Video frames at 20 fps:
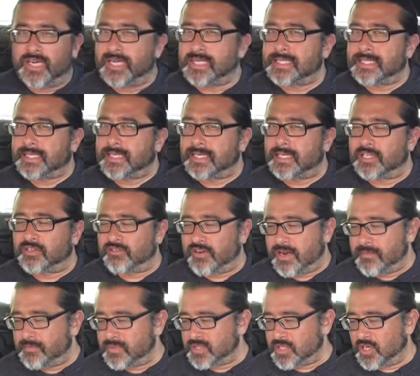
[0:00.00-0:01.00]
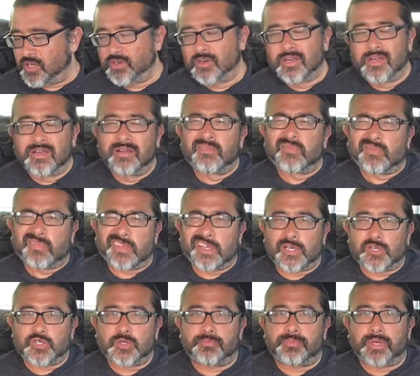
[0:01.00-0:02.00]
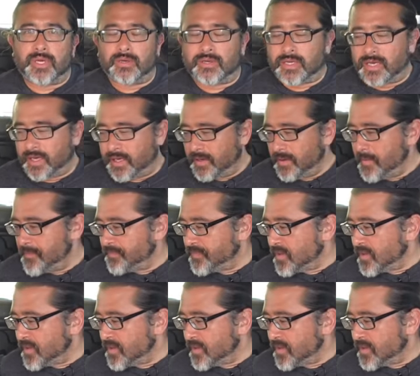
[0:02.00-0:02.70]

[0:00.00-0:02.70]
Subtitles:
80 kilograms, so that should be okay.